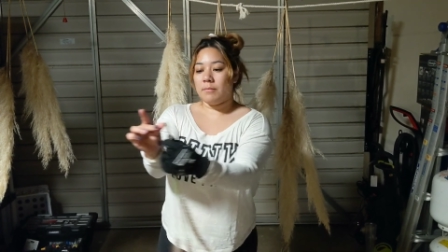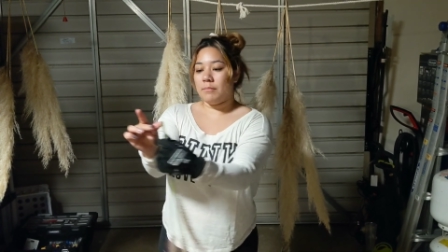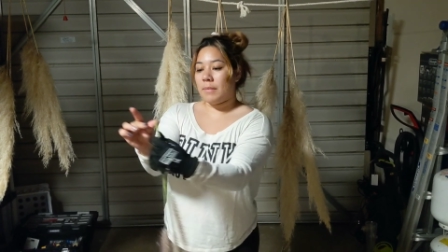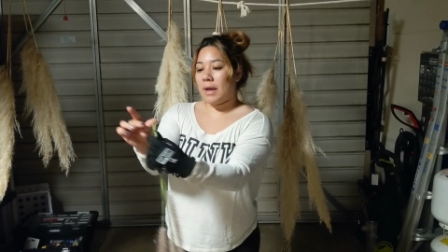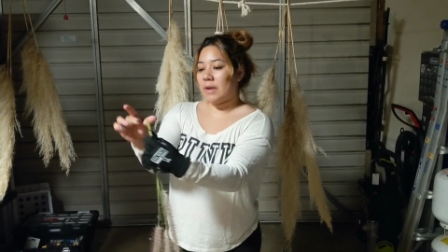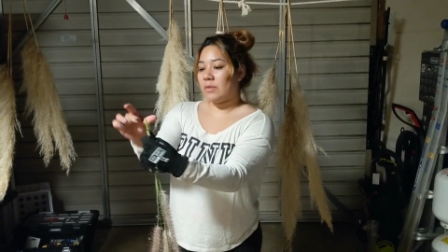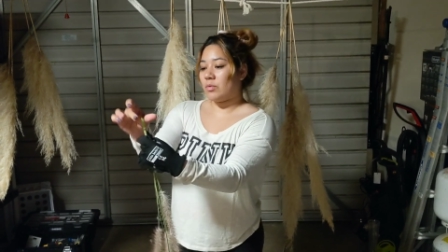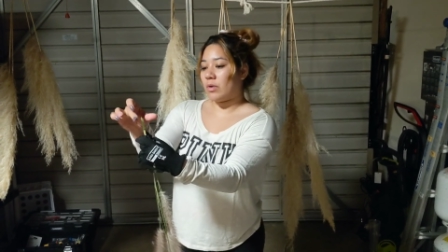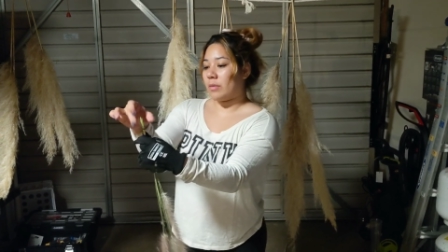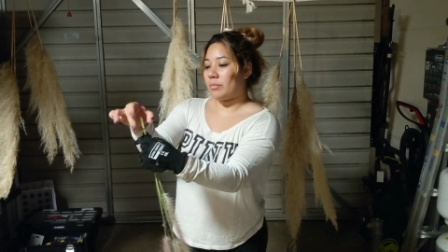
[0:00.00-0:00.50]

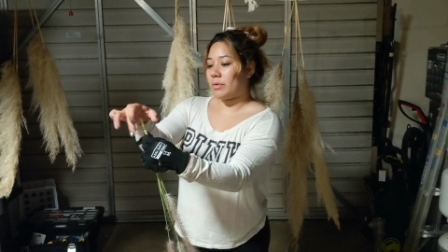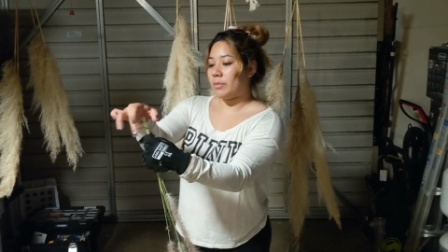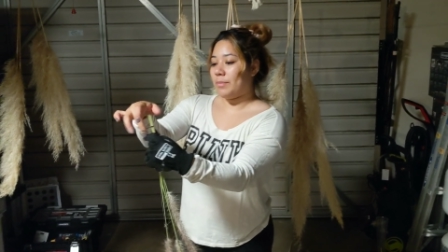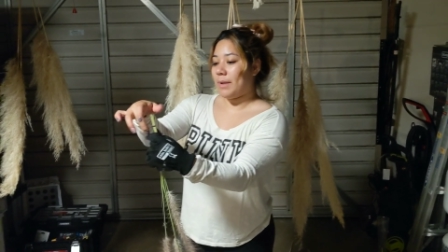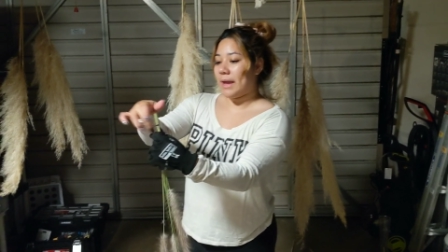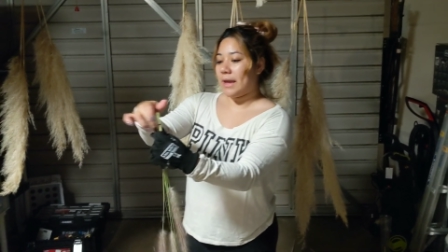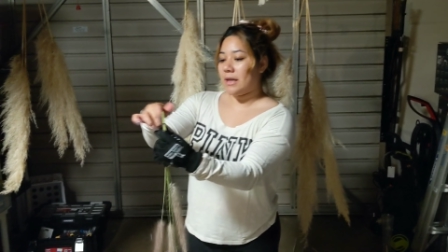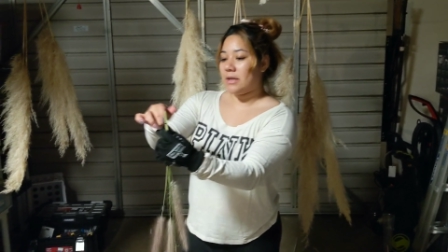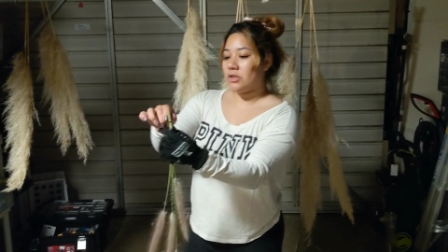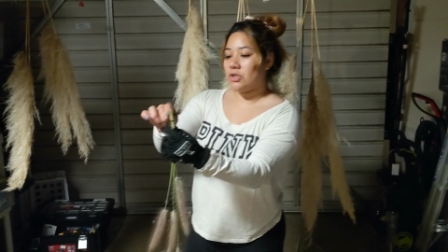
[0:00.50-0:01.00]
my rubber
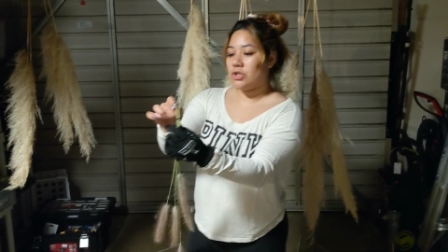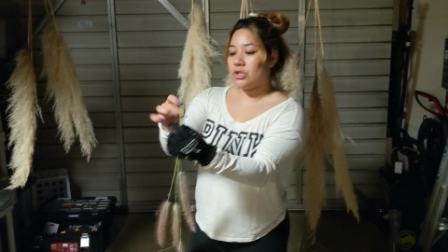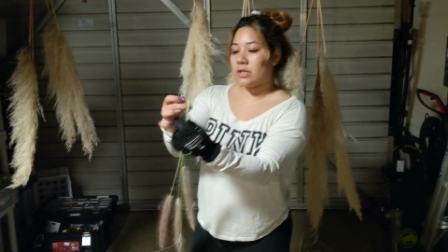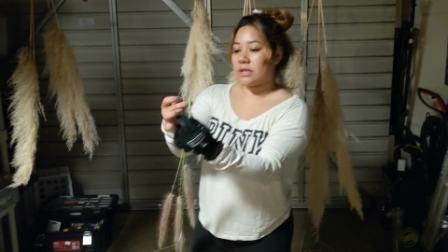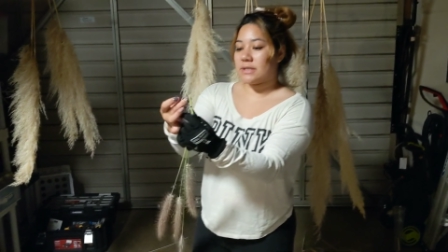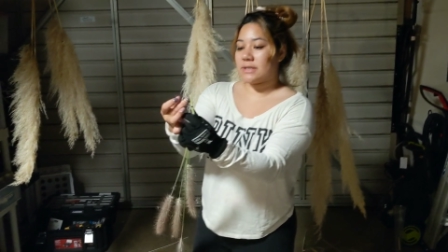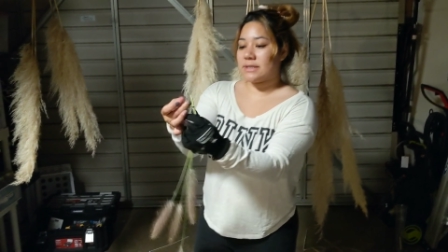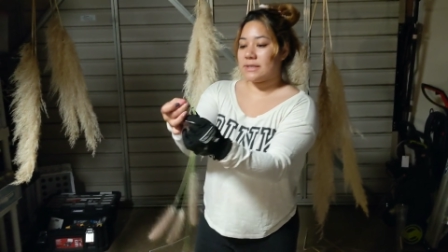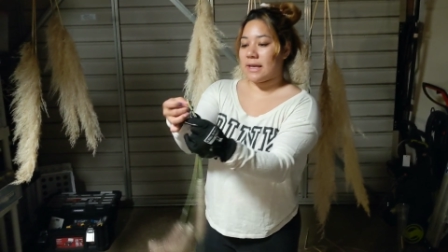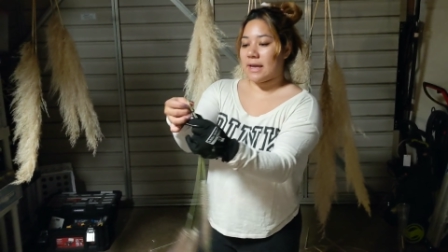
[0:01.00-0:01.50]
band
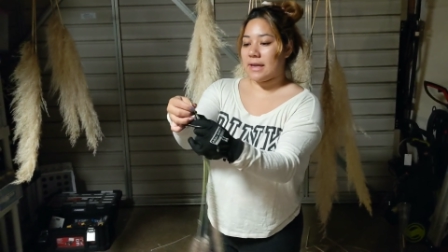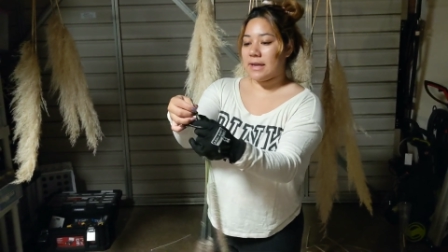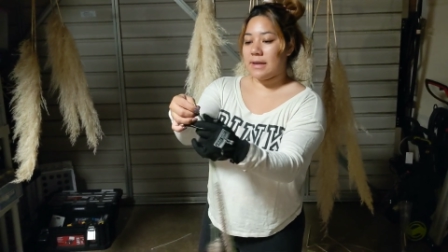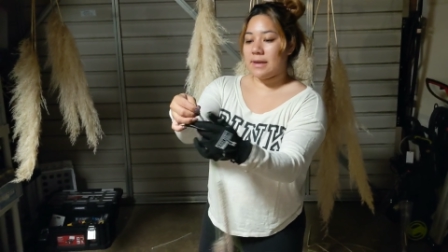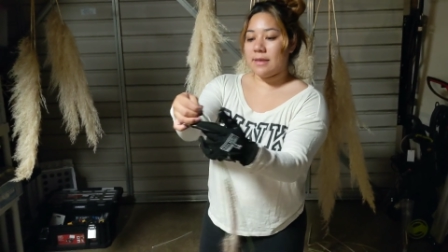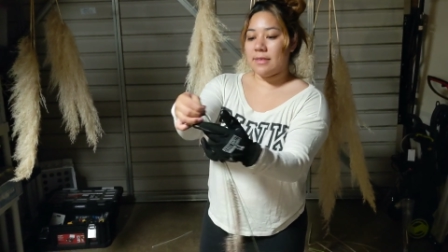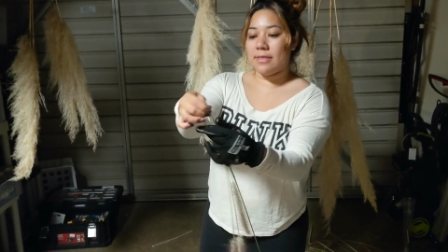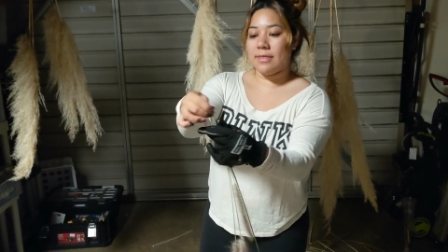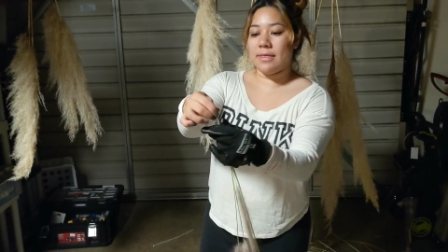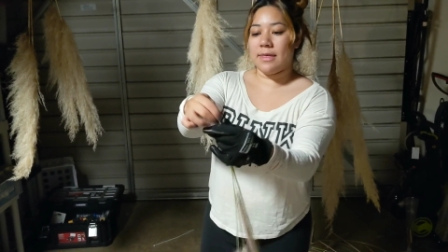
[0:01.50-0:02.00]
just like
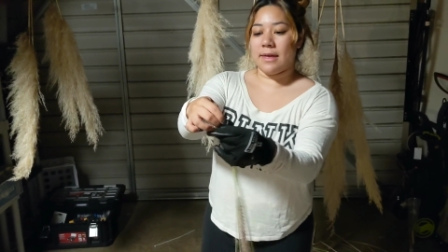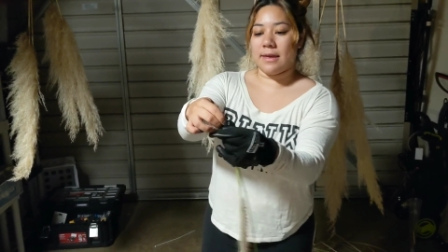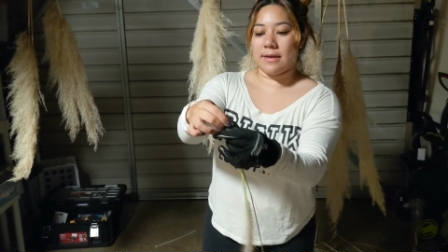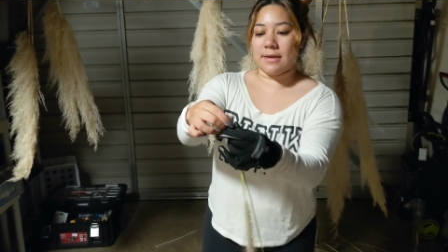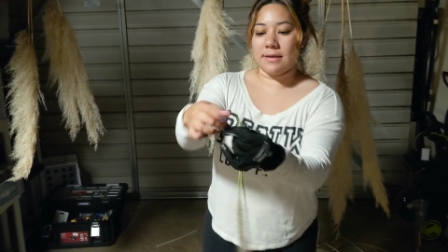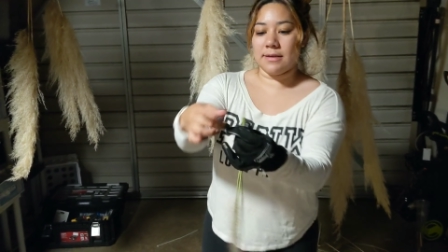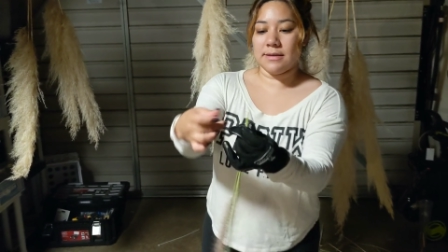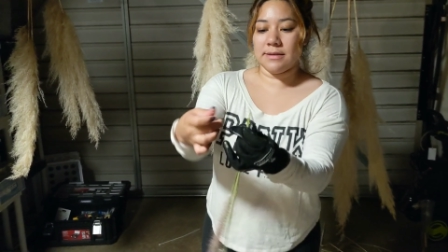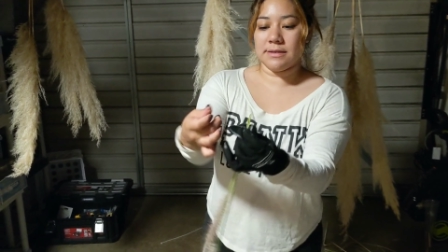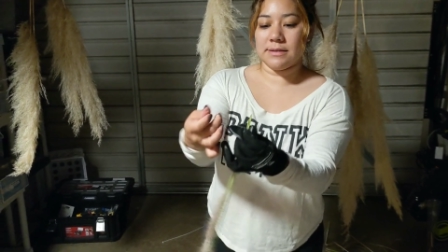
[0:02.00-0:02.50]

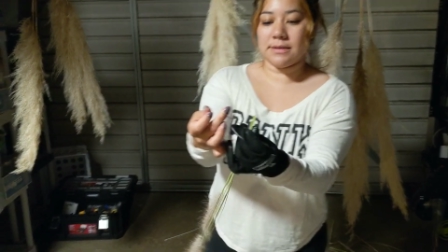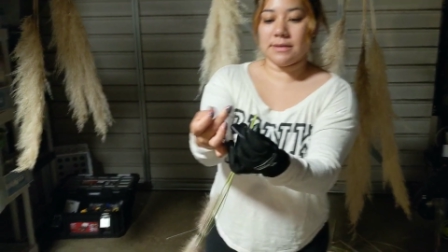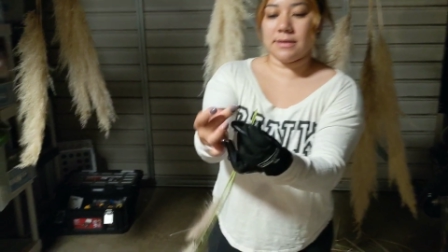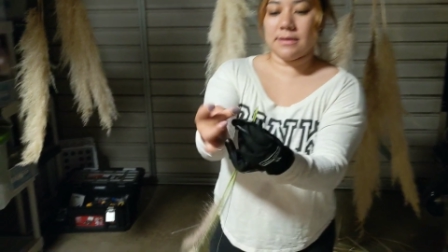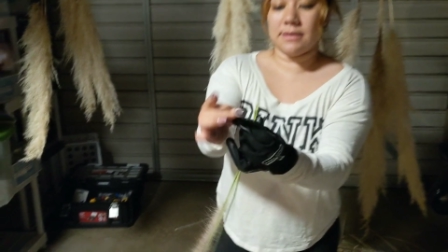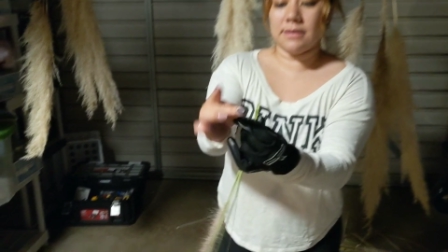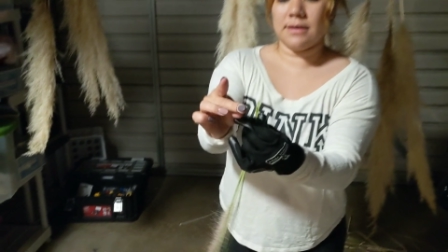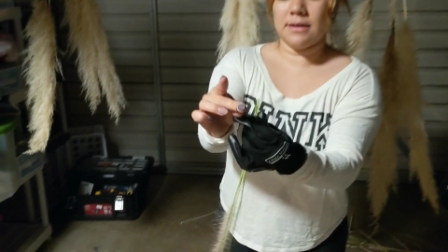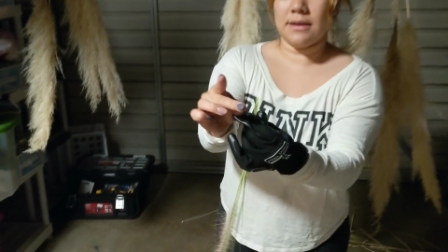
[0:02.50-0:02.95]
this,